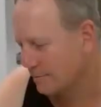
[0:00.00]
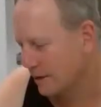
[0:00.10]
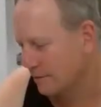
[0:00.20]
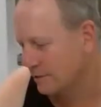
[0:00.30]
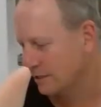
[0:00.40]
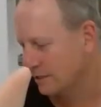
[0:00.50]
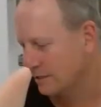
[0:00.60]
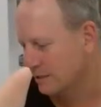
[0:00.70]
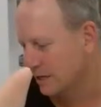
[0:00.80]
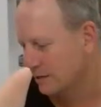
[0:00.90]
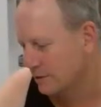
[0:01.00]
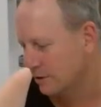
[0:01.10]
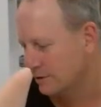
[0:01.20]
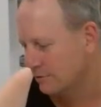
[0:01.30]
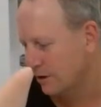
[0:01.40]
never seen sets
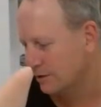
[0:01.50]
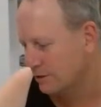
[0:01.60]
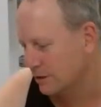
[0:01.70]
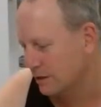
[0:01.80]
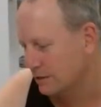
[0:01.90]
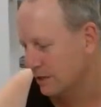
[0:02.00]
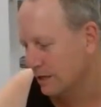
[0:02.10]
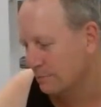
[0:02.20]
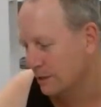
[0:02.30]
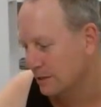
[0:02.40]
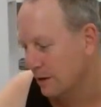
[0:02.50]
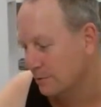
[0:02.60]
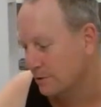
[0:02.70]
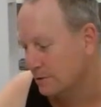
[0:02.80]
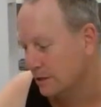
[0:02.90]
like Stranger Things in any big
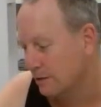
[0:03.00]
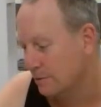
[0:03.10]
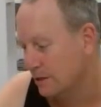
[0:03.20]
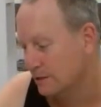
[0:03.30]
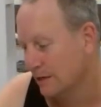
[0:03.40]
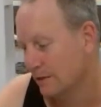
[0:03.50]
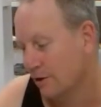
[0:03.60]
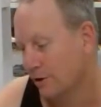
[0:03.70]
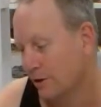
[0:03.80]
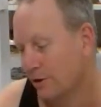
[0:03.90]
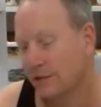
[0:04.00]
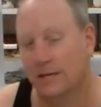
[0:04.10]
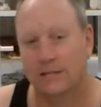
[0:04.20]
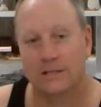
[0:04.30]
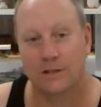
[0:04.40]
W's near me as an online.
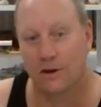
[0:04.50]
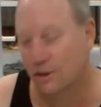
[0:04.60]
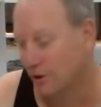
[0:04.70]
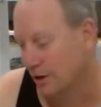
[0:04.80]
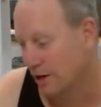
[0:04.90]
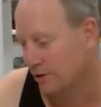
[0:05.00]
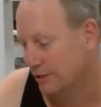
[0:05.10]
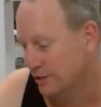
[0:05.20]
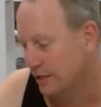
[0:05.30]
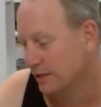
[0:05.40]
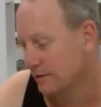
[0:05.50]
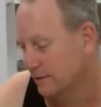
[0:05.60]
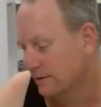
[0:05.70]
Yes, it's online only set.